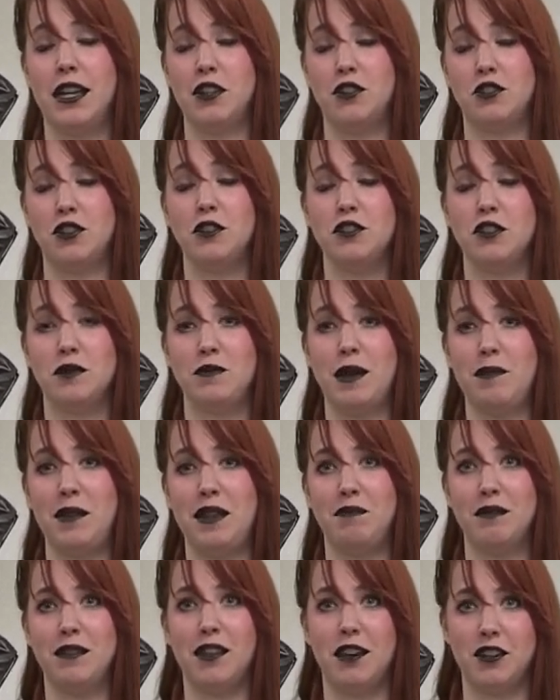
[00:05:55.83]
and your shoulders might
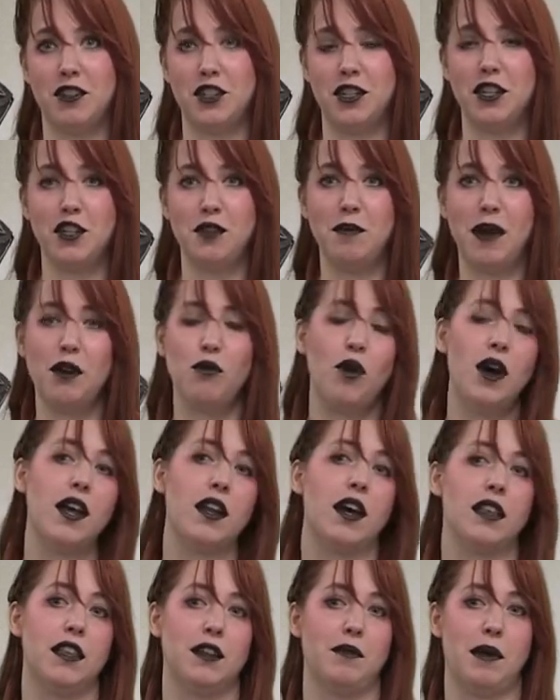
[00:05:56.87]
be larger and you might
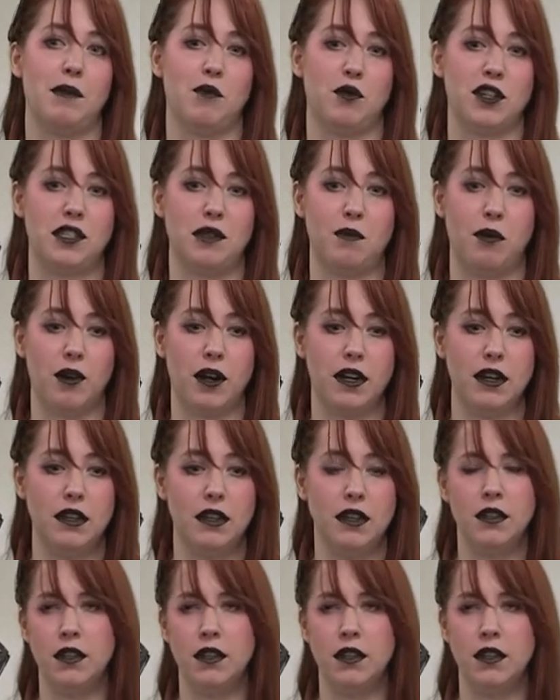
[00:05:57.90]
want a little bit more support.